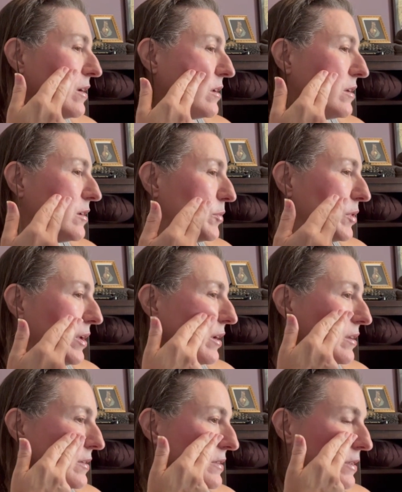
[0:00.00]
And
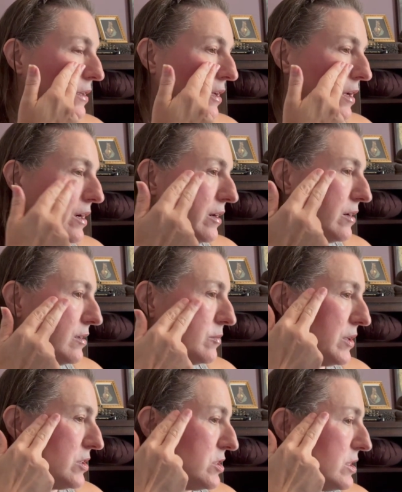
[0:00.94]
applying this a little higher on
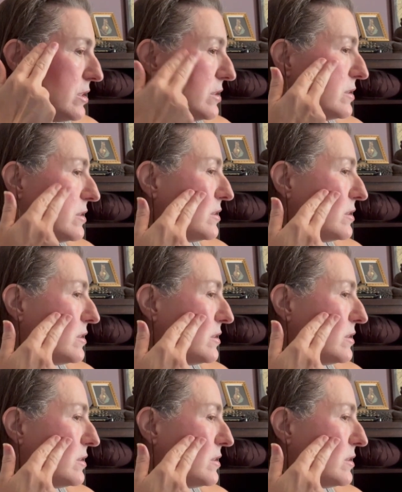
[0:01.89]
my cheeks.